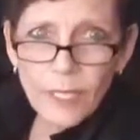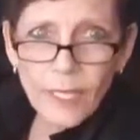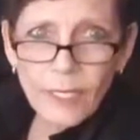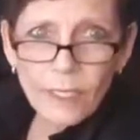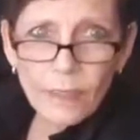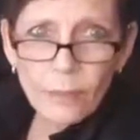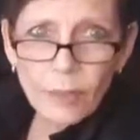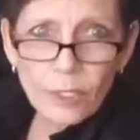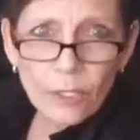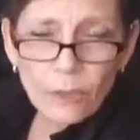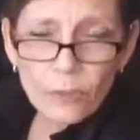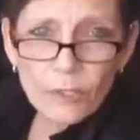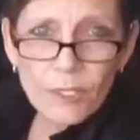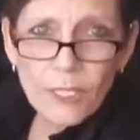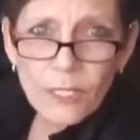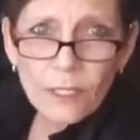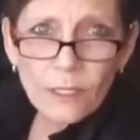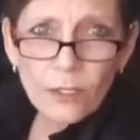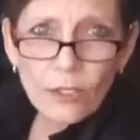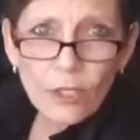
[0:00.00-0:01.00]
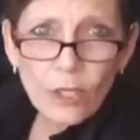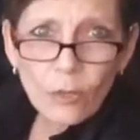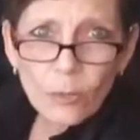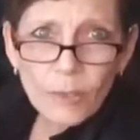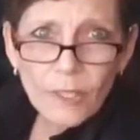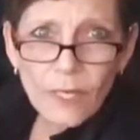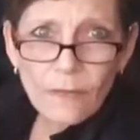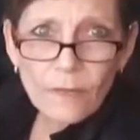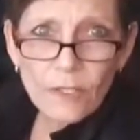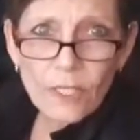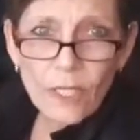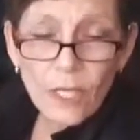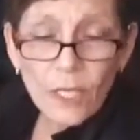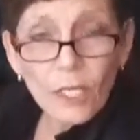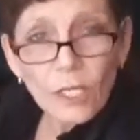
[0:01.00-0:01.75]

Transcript: anybody who didn't know would ever say,